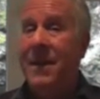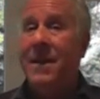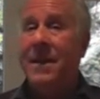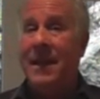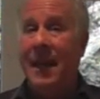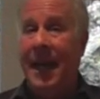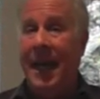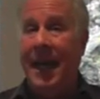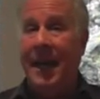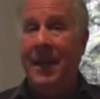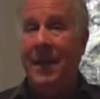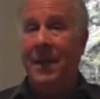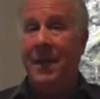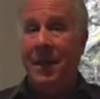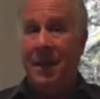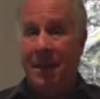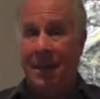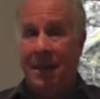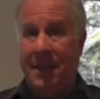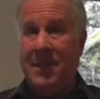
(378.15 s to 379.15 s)
that
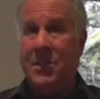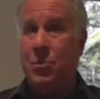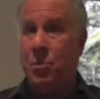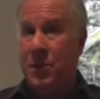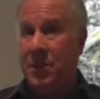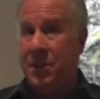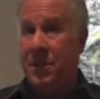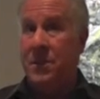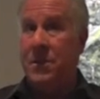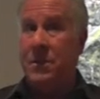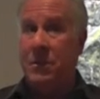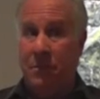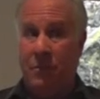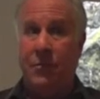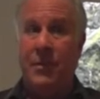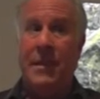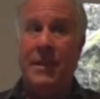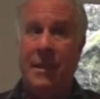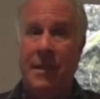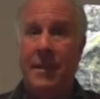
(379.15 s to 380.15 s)
this was
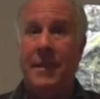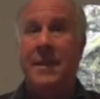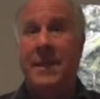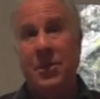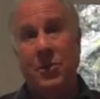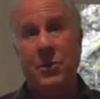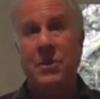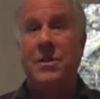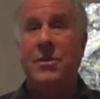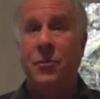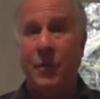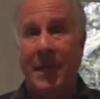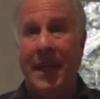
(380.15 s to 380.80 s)
the